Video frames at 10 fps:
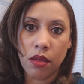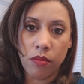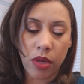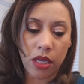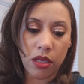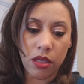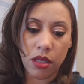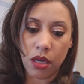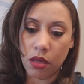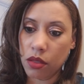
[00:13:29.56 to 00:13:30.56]
but
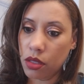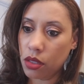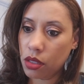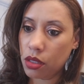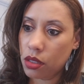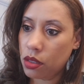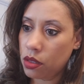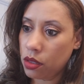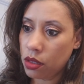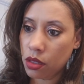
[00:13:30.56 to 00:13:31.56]
you know, you just,
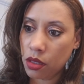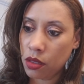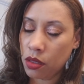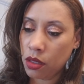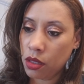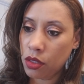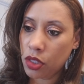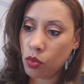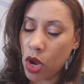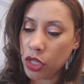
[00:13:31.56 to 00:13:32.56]

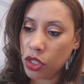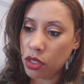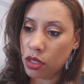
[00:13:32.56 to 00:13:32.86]
swatches